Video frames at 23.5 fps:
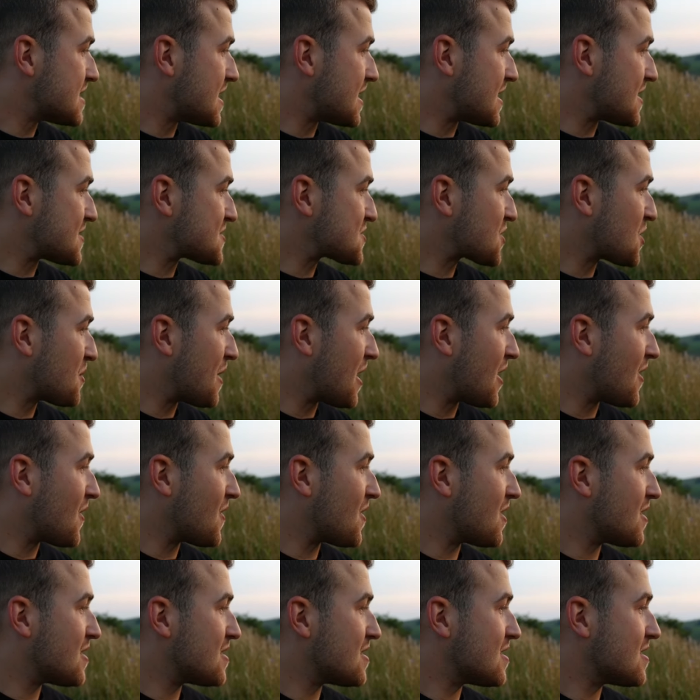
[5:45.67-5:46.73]
And it's come
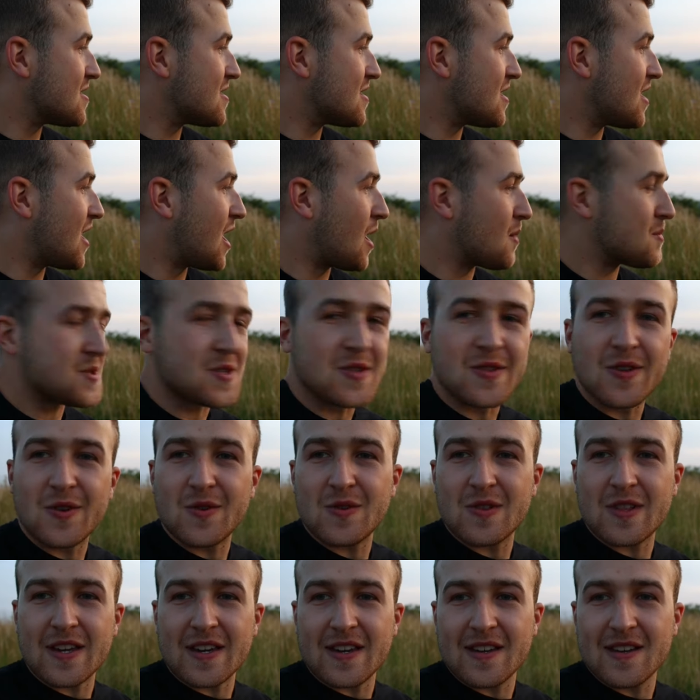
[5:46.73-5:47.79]
out
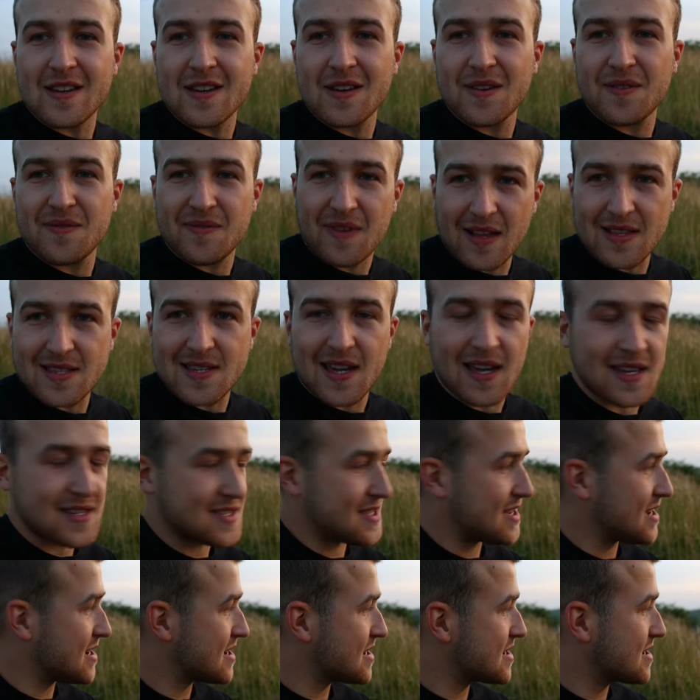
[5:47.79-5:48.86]
absolutely
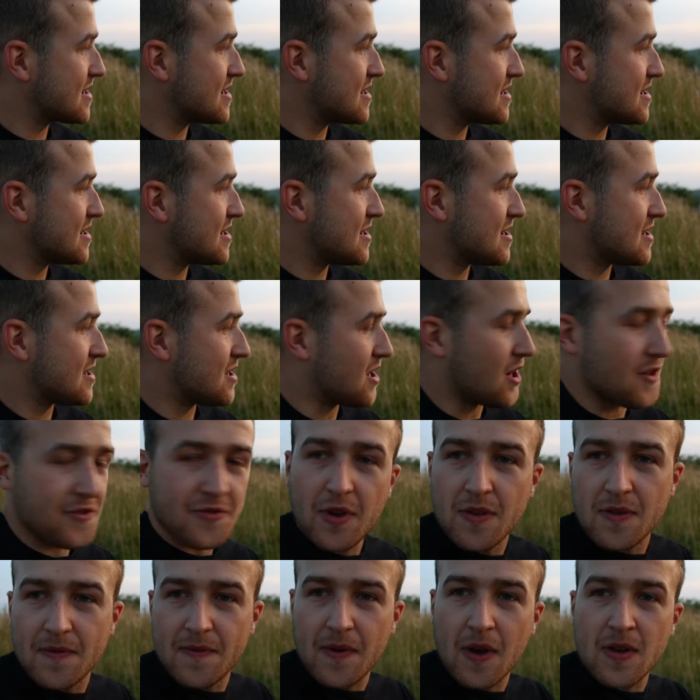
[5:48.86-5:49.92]
fantastic. I'll
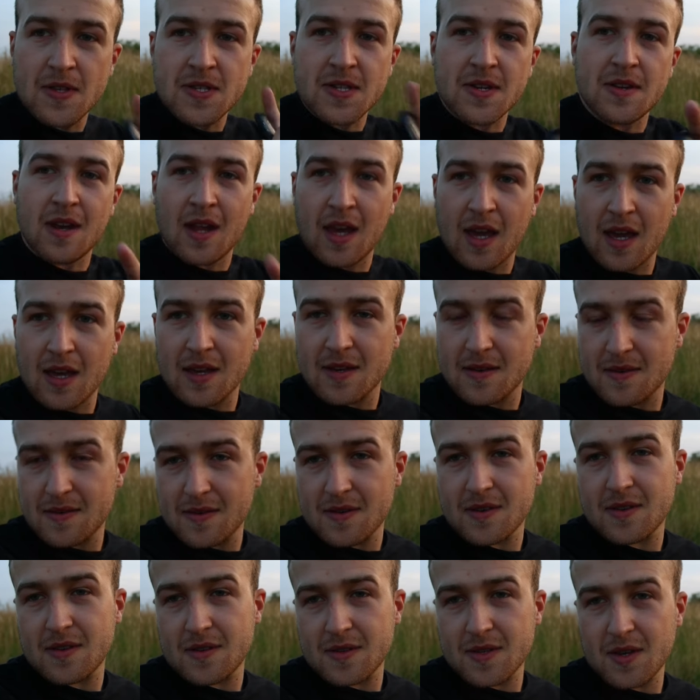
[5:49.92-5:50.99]
throw the photo in here
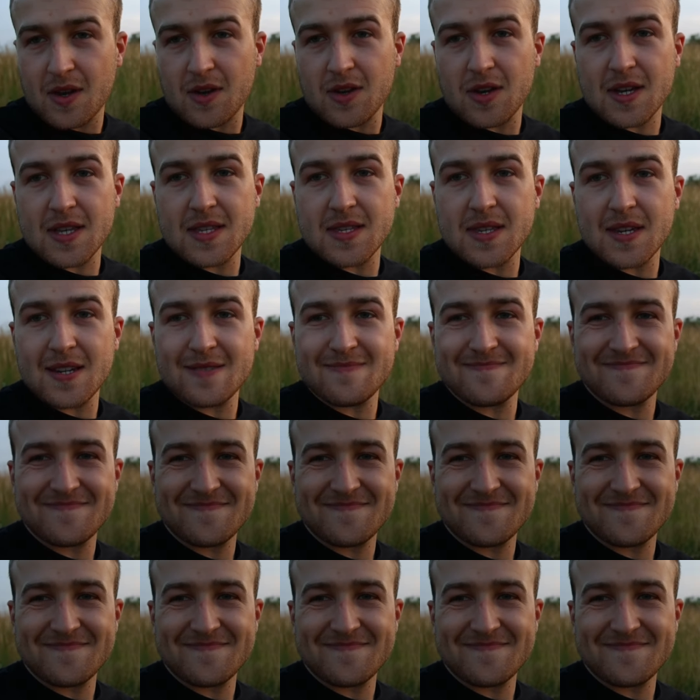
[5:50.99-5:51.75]
so you can see.